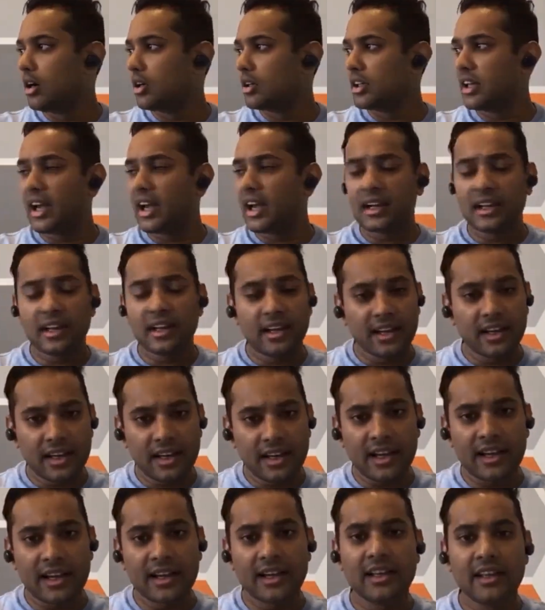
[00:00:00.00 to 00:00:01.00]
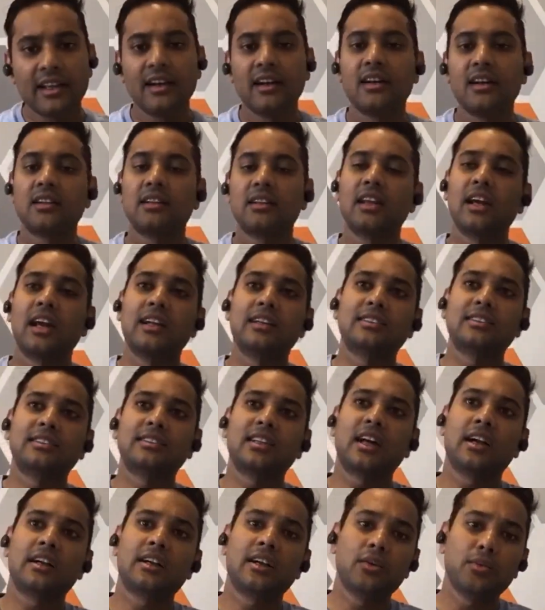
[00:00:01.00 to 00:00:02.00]
They had a great idea. They had
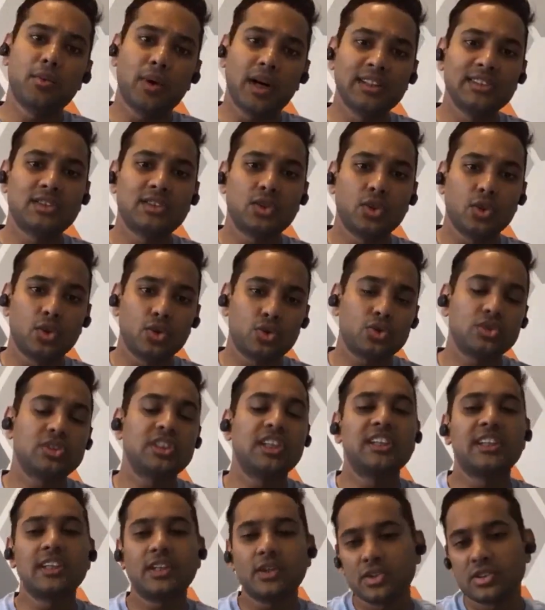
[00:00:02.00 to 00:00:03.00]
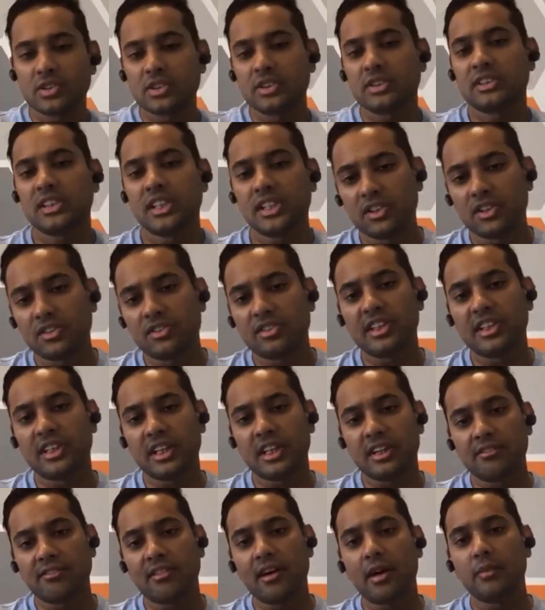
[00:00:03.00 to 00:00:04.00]
started one store. So Genrico is a chain of
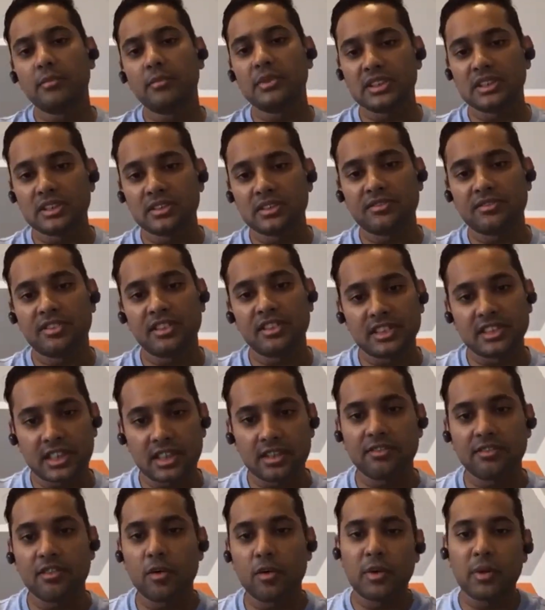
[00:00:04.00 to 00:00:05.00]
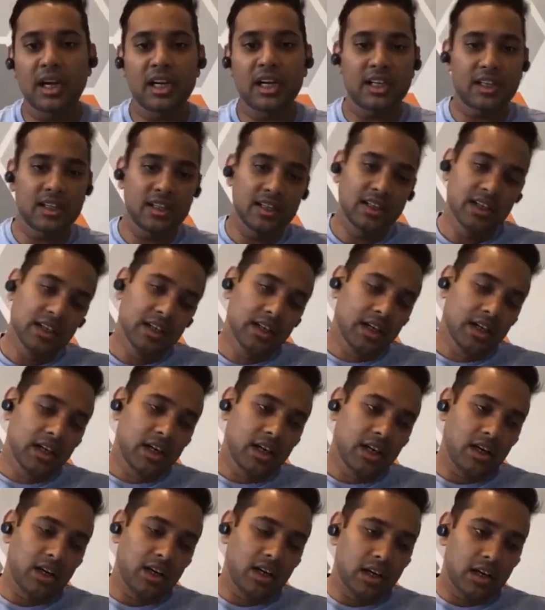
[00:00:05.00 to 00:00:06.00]
retail pharmacy, physical format.
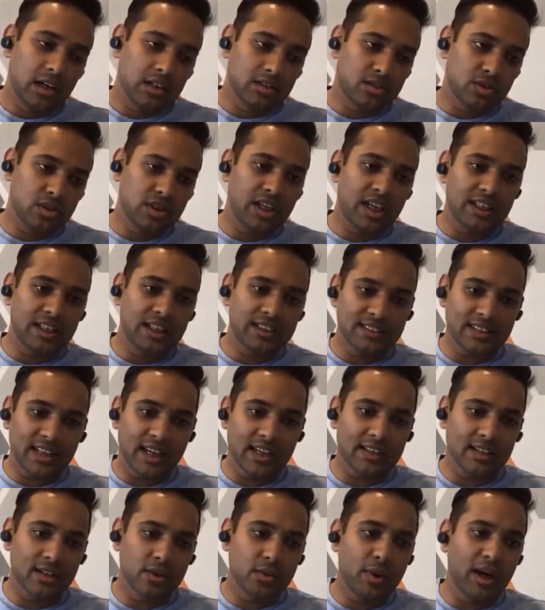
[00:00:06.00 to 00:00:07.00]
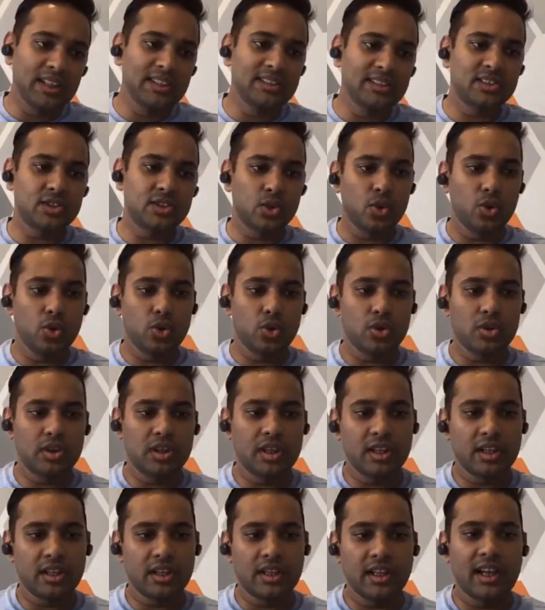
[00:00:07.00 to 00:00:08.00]
So they had started one store.
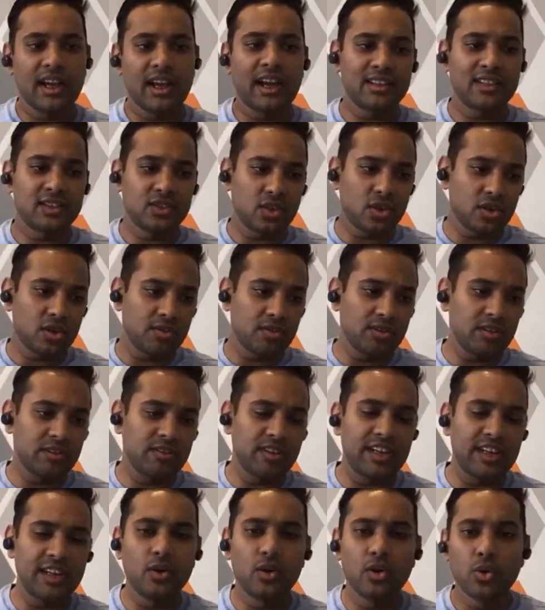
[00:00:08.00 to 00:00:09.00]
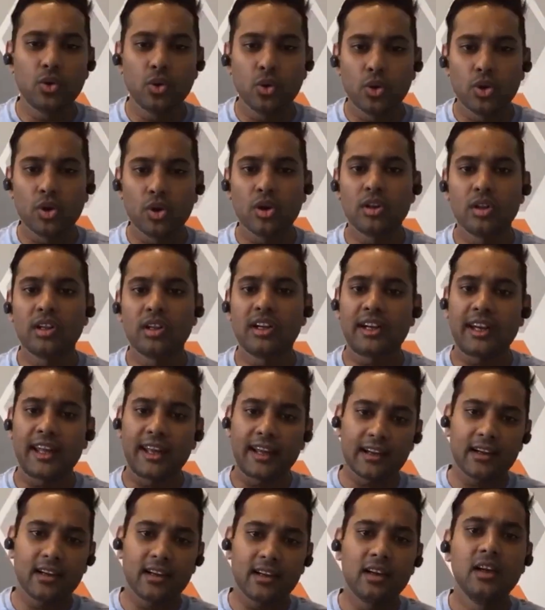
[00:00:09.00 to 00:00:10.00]
They had sort of a very good hold on the tech,